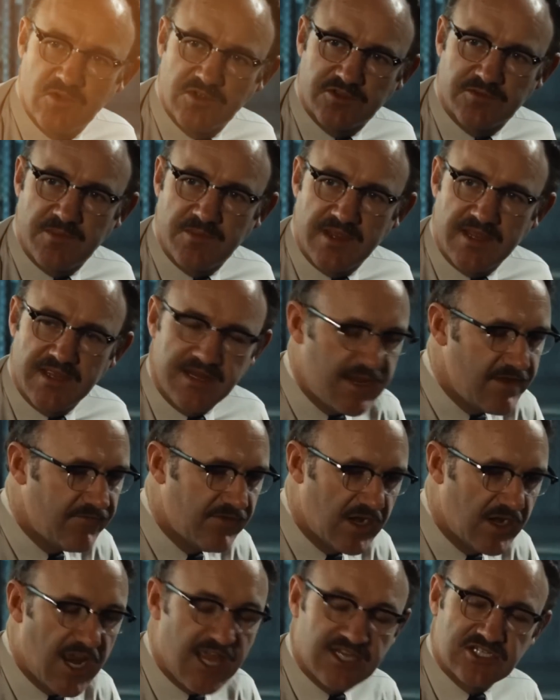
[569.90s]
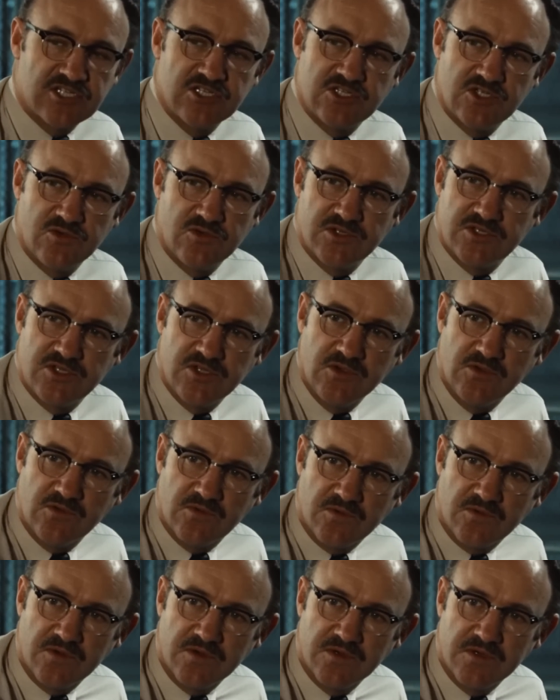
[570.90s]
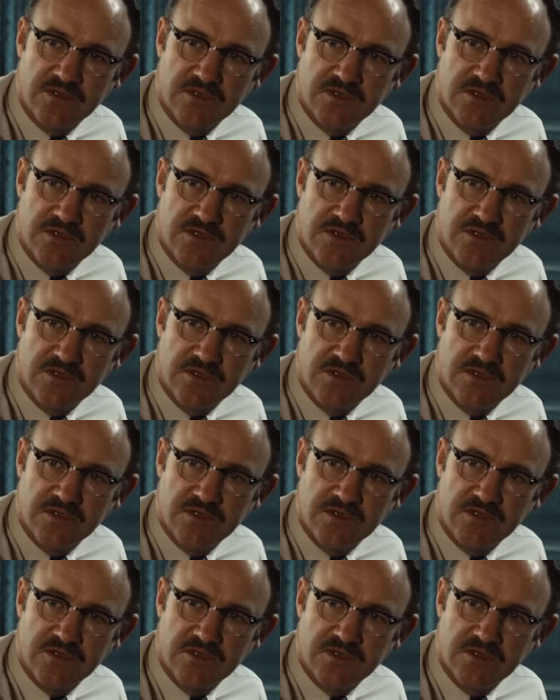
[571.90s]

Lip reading: But what was Gene Hackman's biggest